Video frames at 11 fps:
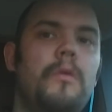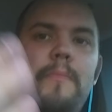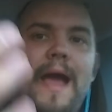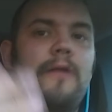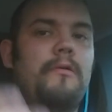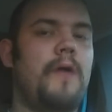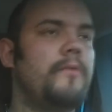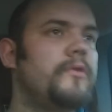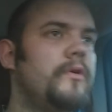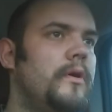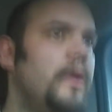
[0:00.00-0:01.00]

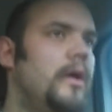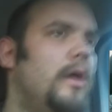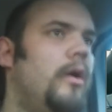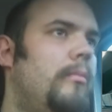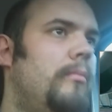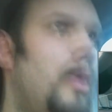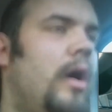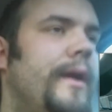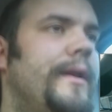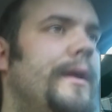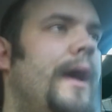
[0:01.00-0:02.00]
background on
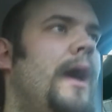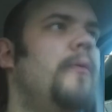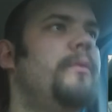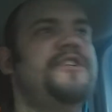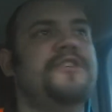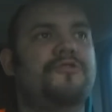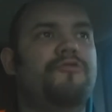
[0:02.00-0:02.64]
mine, which is